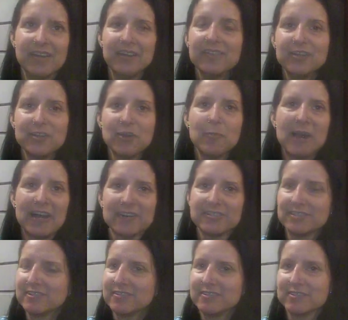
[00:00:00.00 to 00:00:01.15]
And then you go back
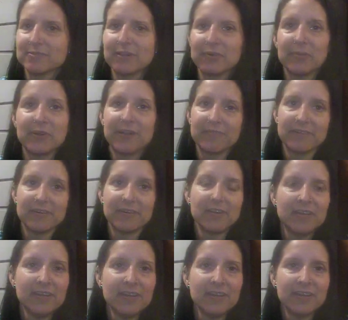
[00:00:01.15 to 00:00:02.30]
to just, like, whatever.
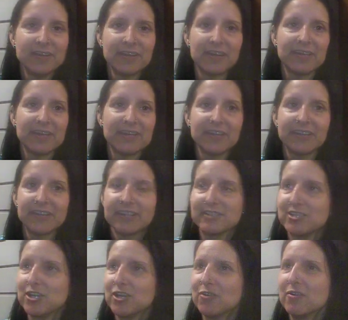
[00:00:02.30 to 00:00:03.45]
Not letting it
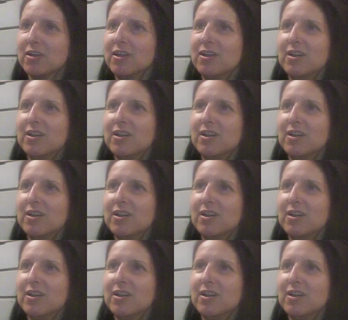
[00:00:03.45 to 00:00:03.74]
get to you.